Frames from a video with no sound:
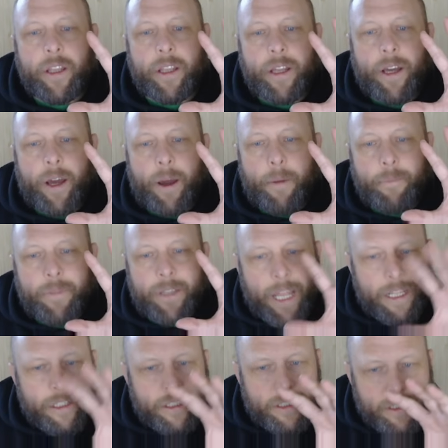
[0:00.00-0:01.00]

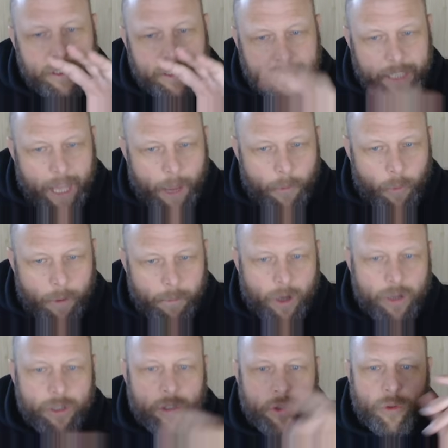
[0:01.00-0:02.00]
that's that one
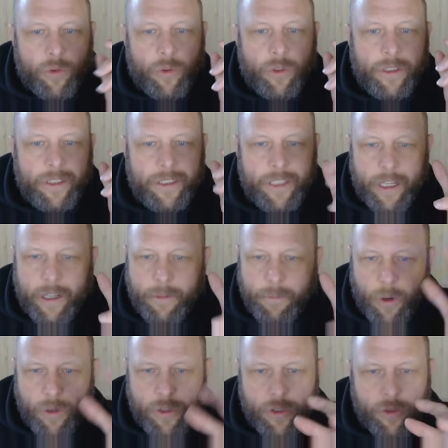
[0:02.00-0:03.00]
module. Second
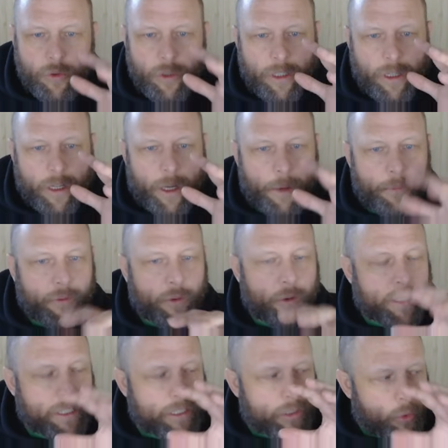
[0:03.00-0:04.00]
module, we're going to come through
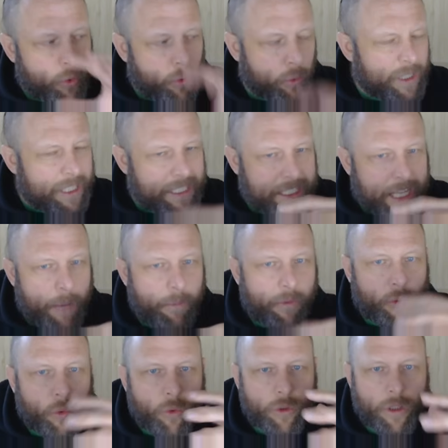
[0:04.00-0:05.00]
in this. The same
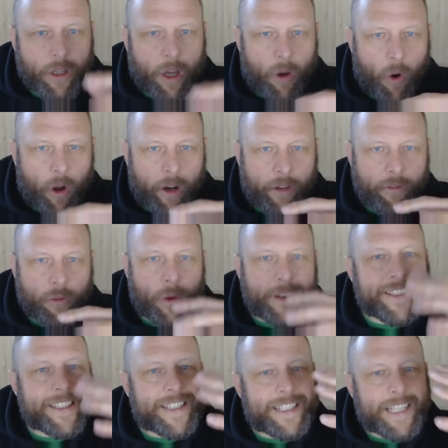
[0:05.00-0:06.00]
with all the Go Highlevel
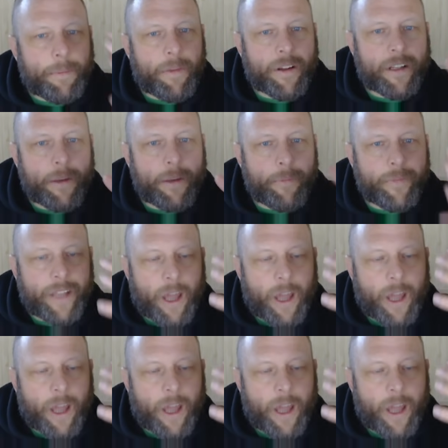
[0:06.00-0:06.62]
ones. Some of them